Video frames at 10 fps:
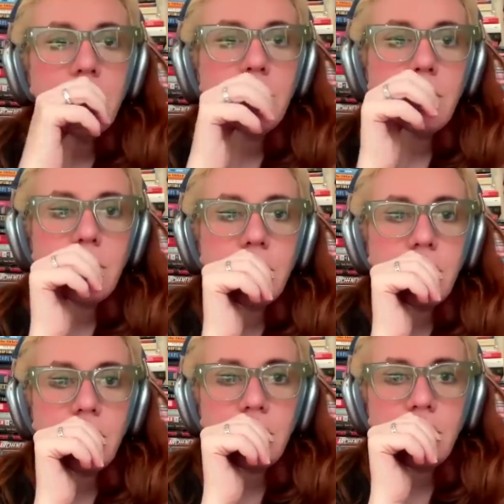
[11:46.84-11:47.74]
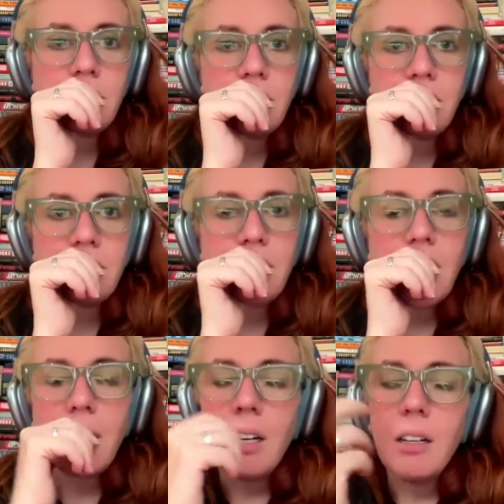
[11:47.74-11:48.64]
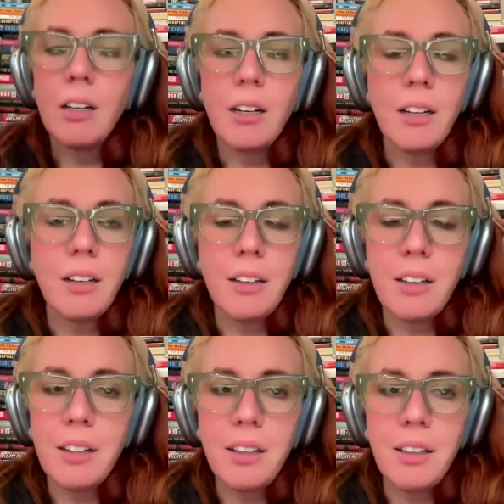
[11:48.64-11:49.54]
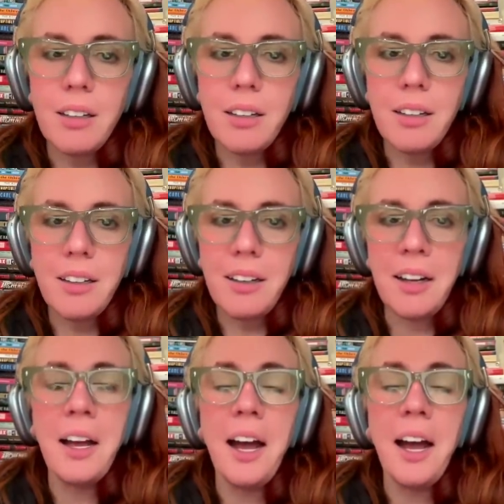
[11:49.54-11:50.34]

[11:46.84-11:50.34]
No words are spoken by the person on screen.